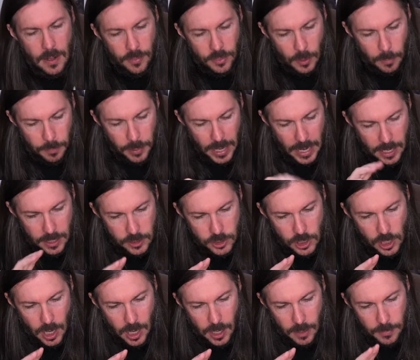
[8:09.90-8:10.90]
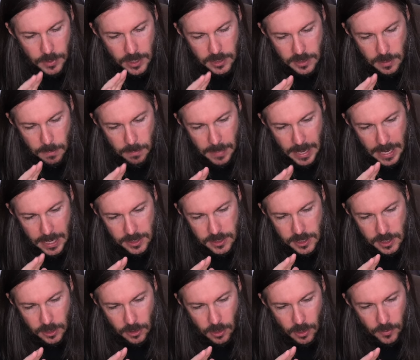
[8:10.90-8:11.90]
The paint job is
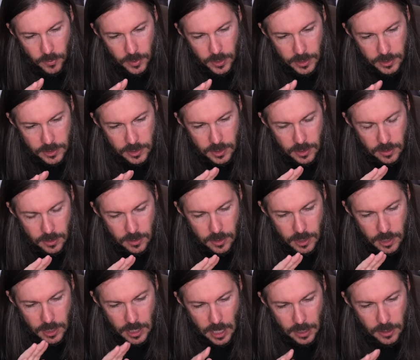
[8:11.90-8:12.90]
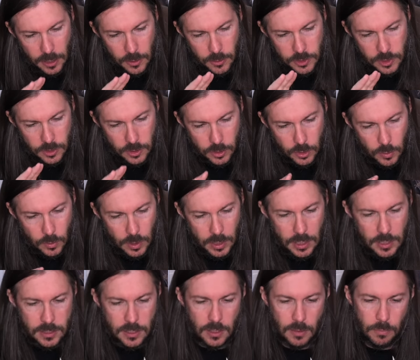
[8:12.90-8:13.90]
amazing on this. The, the yellows and the
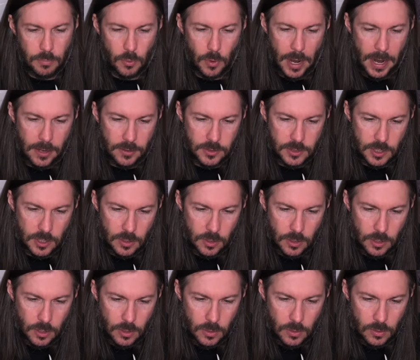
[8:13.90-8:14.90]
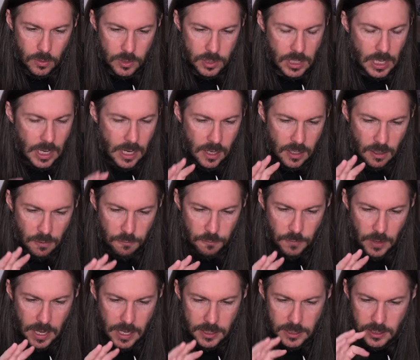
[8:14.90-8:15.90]
greens and the browns that are used. The
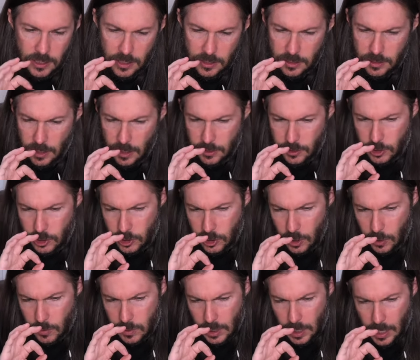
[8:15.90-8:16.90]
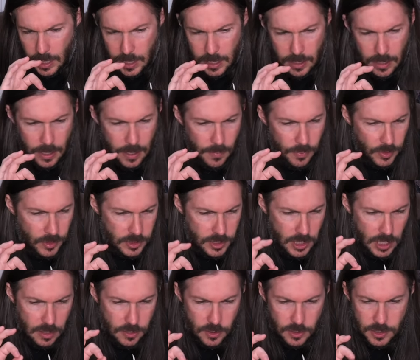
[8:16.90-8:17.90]
face is done so tight. The
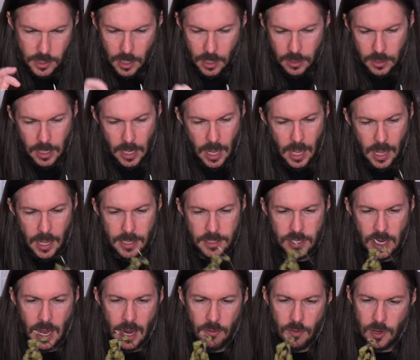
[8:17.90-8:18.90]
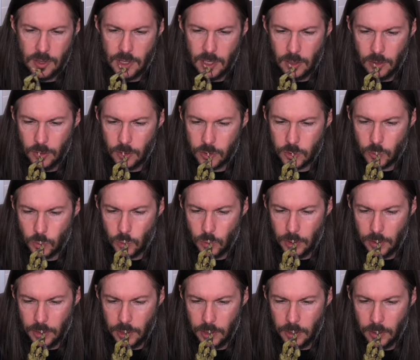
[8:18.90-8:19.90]
teeth, the tongue, the eyes, everything looks
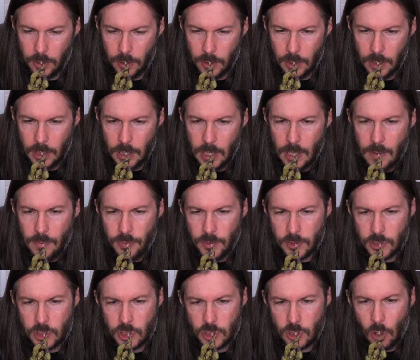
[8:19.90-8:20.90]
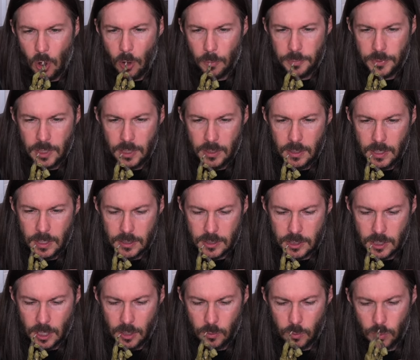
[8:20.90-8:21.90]
really good. The sculpting is
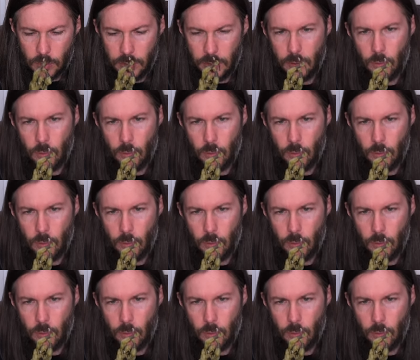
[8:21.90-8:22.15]
done really